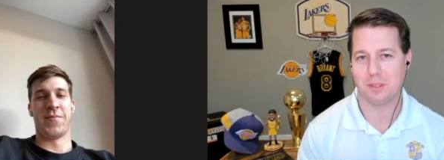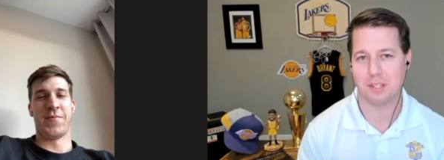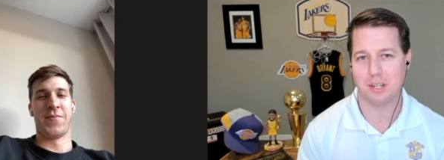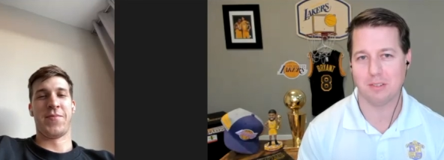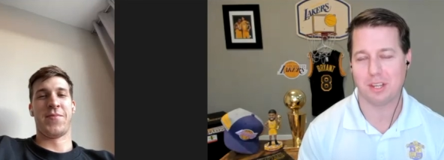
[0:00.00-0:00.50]
Speaker 1: over
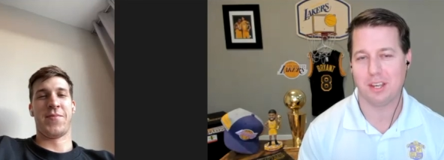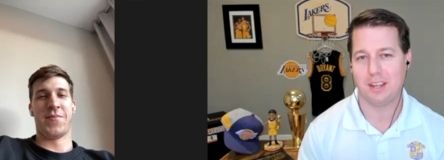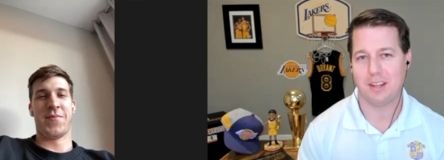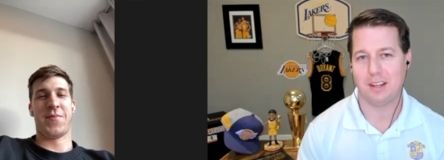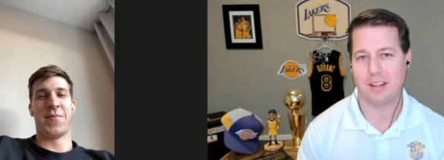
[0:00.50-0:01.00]
the years.
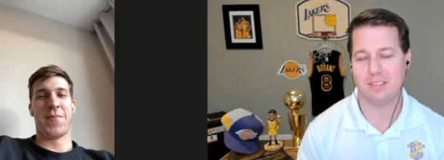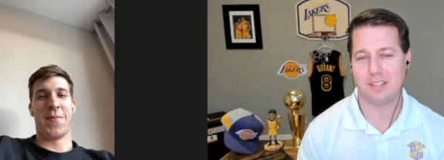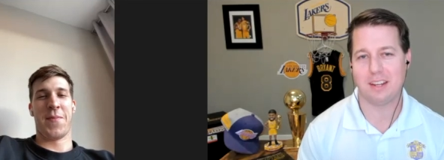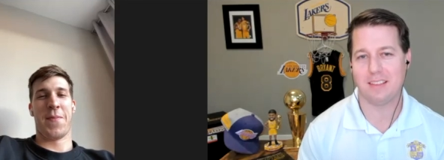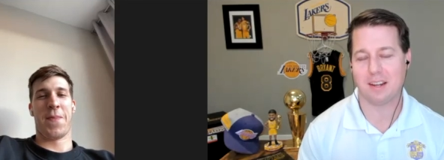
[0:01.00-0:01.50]
Is
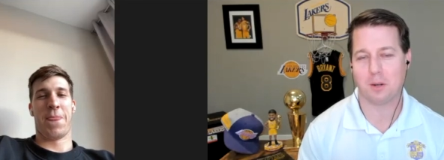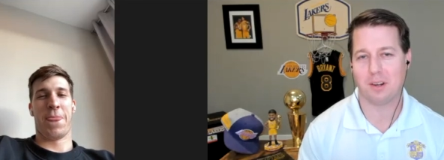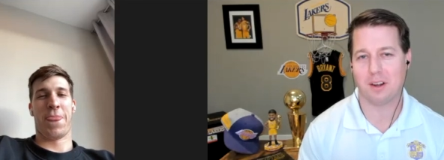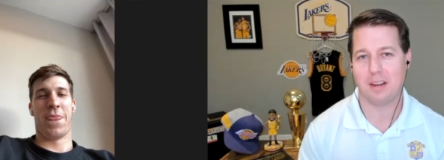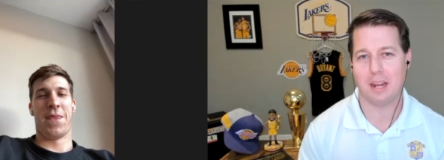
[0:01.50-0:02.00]
any of that
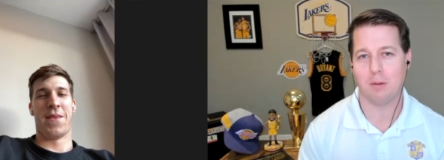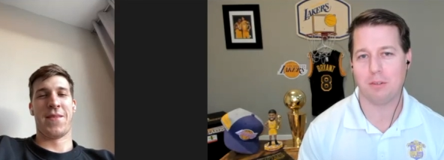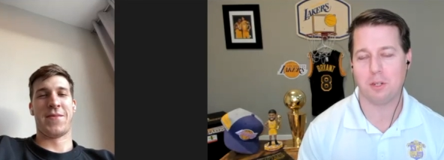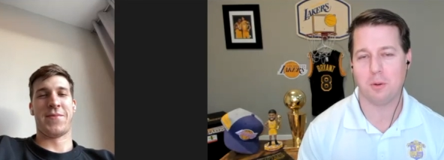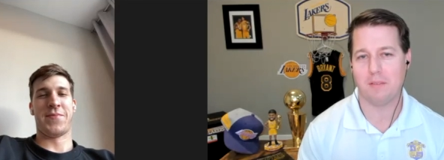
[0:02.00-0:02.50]
going on now?
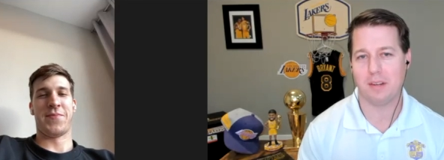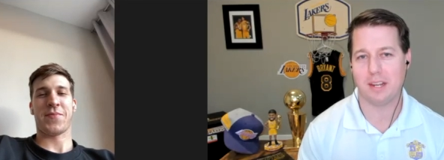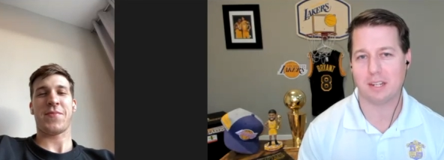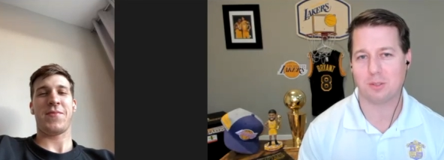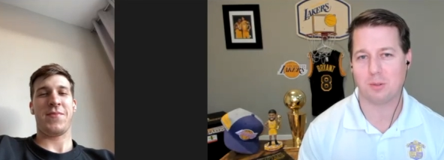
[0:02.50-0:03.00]
Do you have
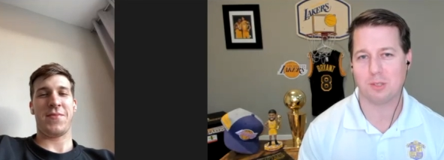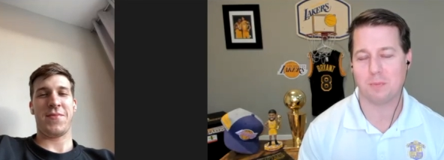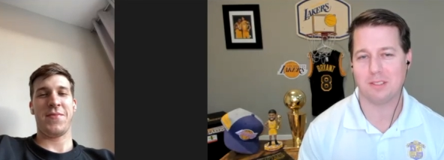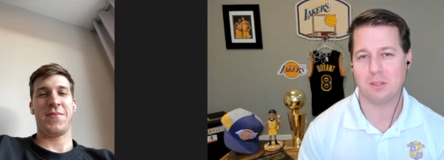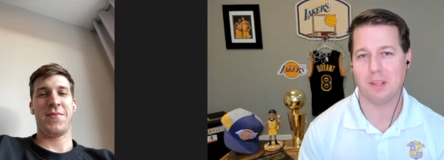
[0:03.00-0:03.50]
any extra
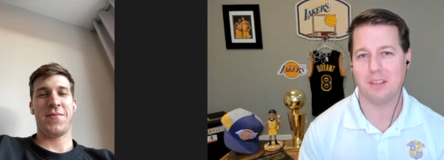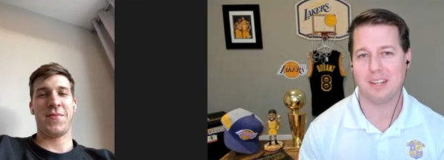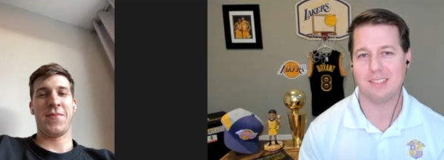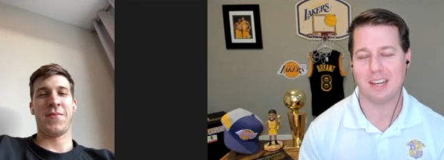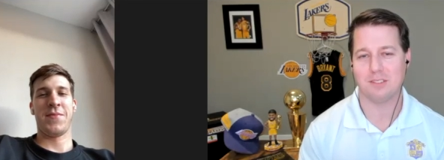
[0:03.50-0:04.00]

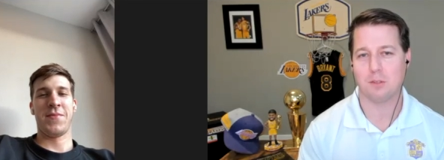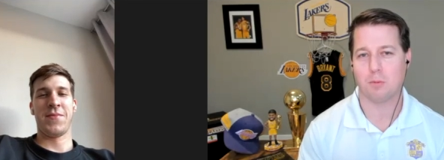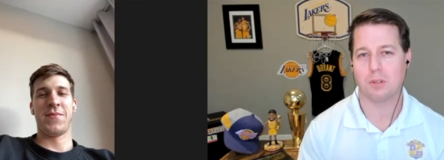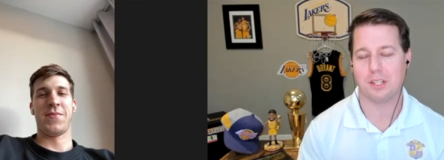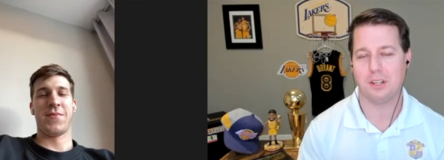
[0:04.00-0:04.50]
responsibilities as the
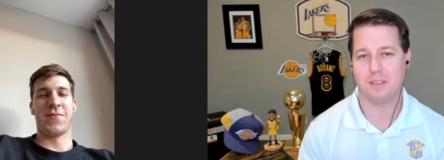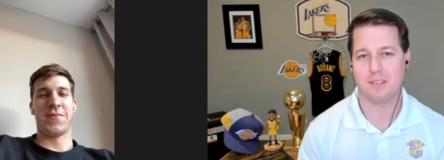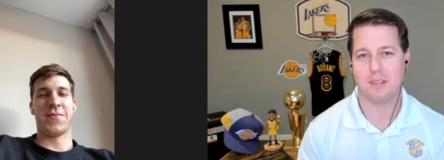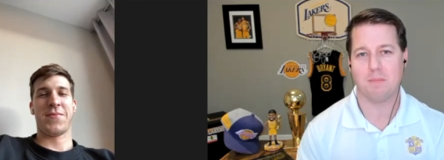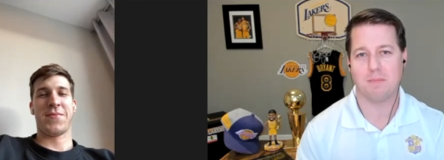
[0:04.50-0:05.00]
rookie on the
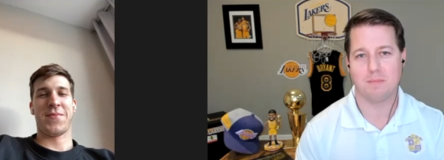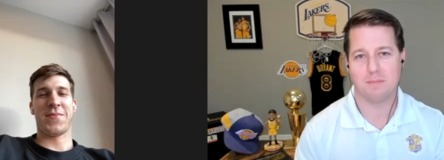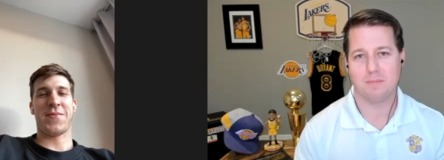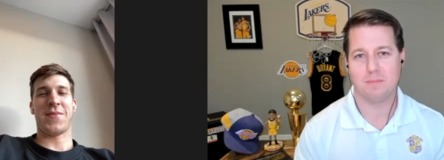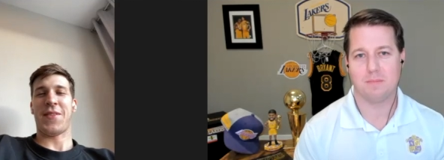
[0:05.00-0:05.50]
team?
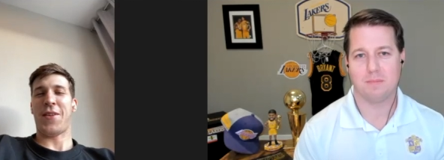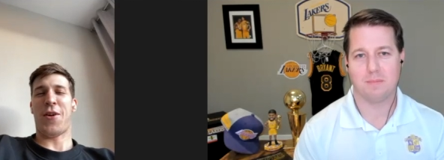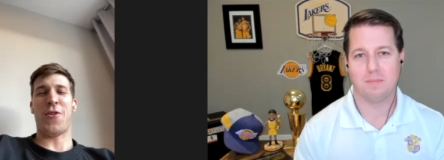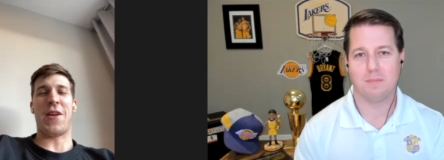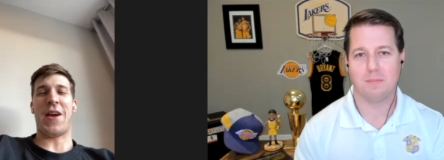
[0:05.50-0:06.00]

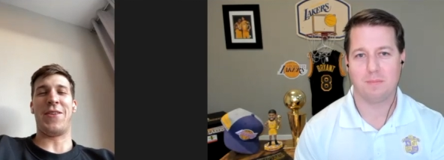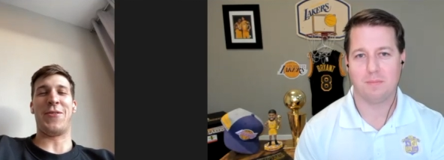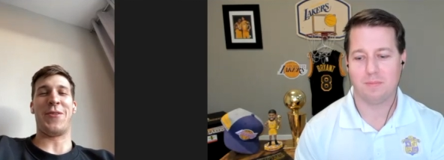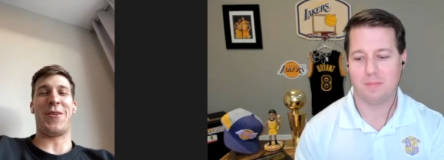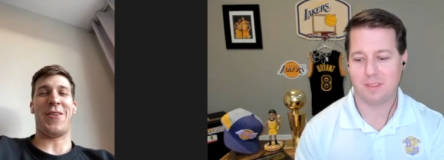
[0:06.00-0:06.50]
Speaker 2: Oh
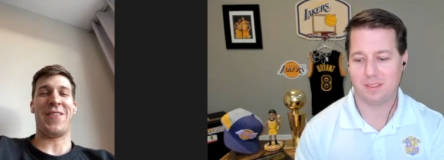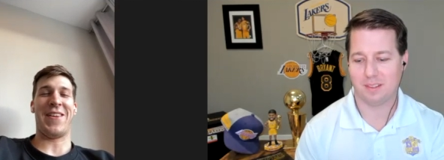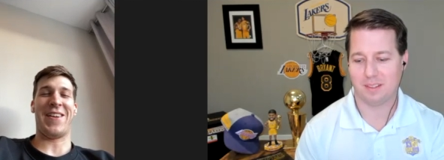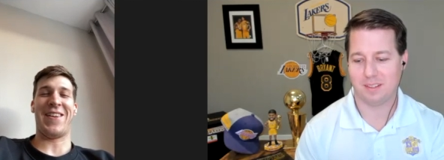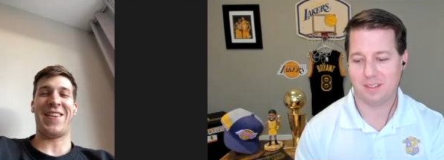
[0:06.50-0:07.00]
yeah, I do it
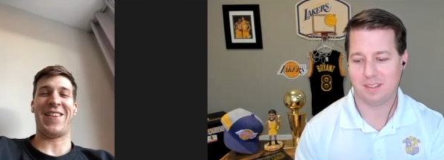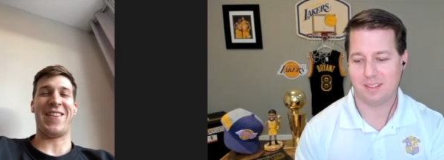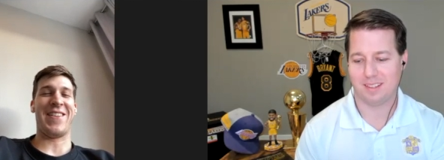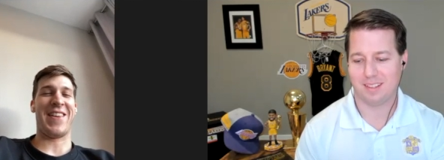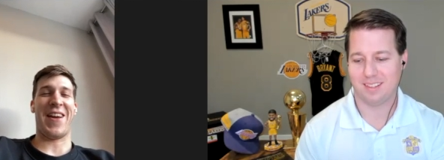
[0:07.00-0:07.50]
all.
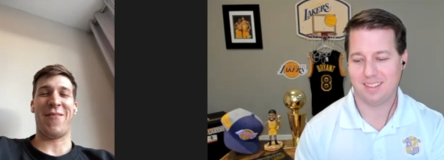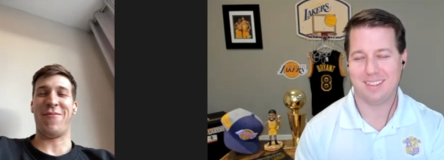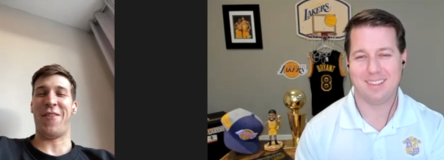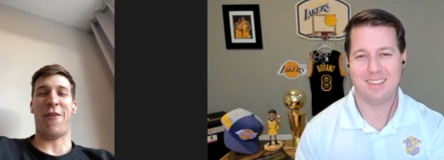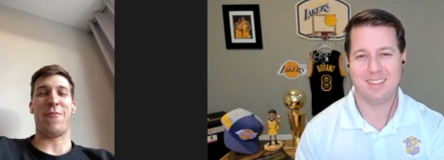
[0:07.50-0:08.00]

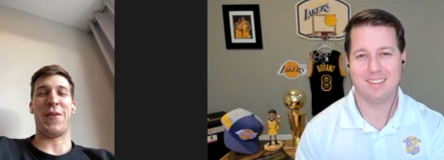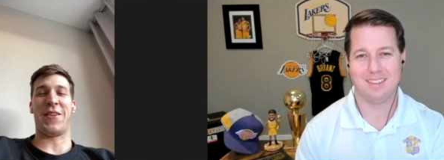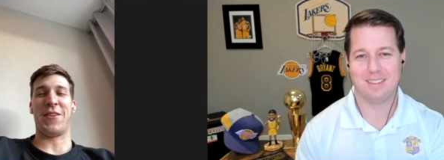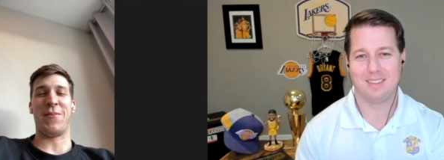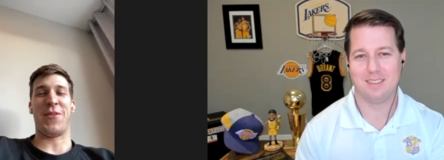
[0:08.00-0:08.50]
Uh, I've,
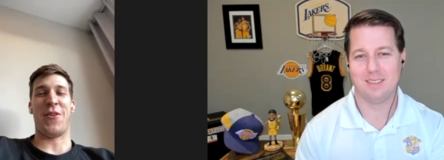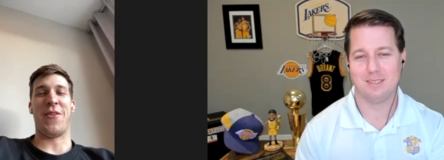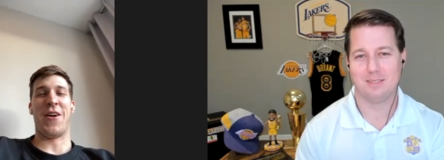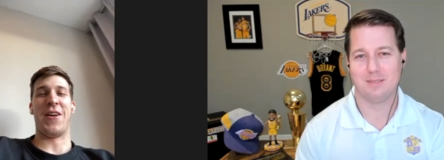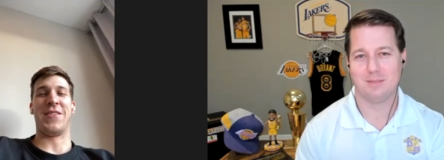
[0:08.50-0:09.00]
I've, picked up
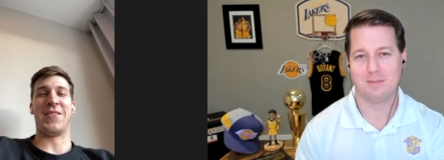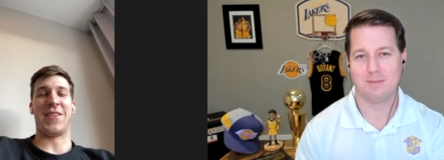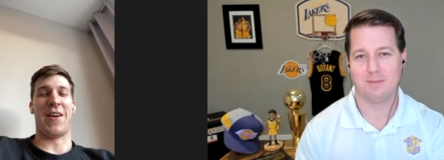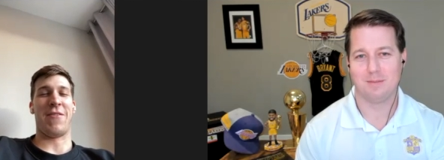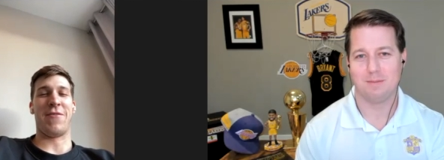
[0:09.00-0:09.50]

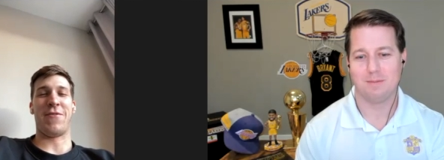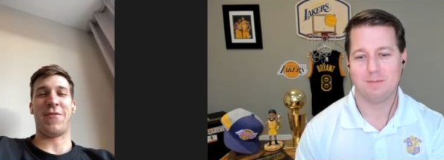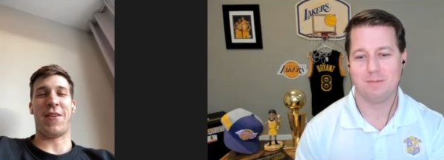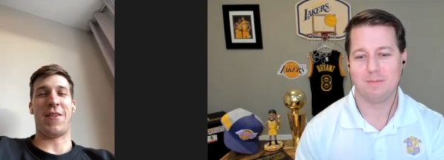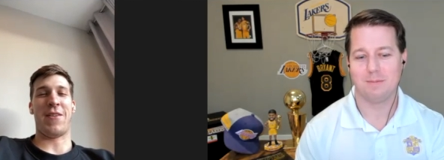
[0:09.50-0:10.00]
donuts.
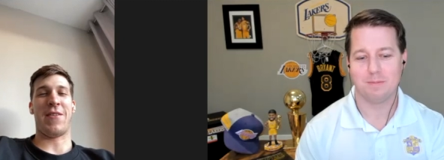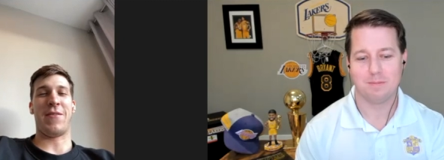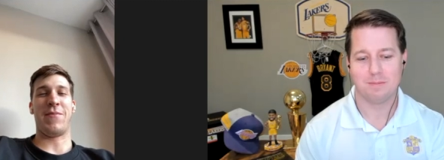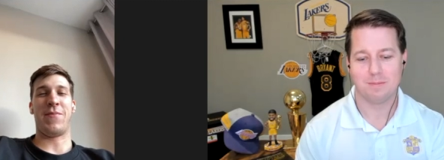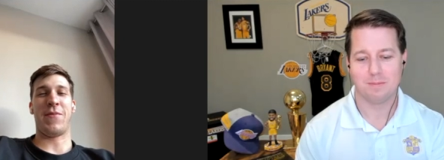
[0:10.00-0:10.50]
I've
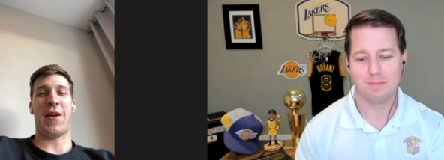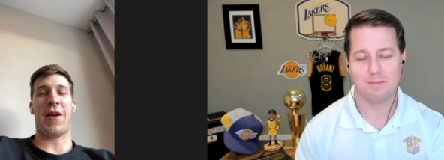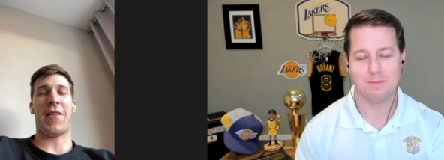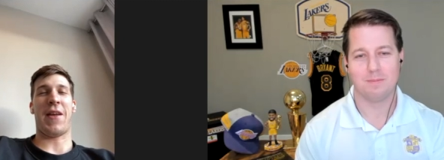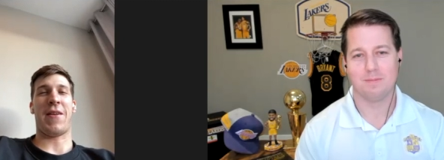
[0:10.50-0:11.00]
uh,
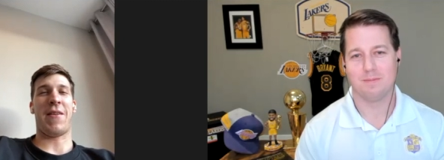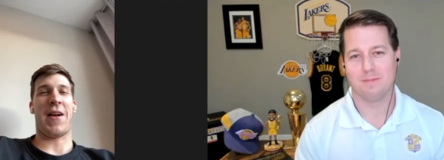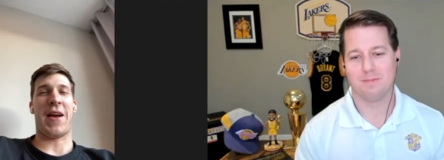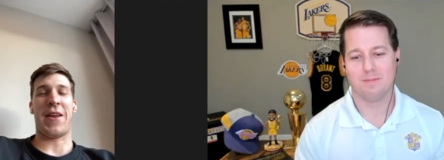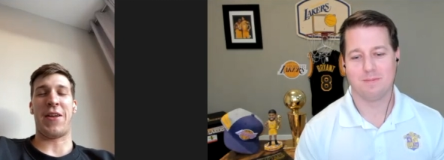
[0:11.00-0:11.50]
I,
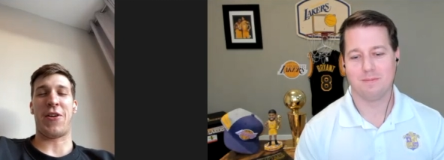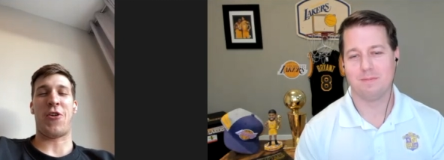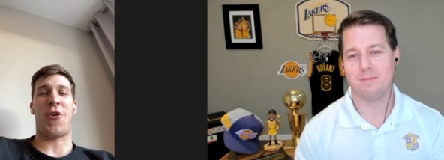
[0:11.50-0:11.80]
think I got to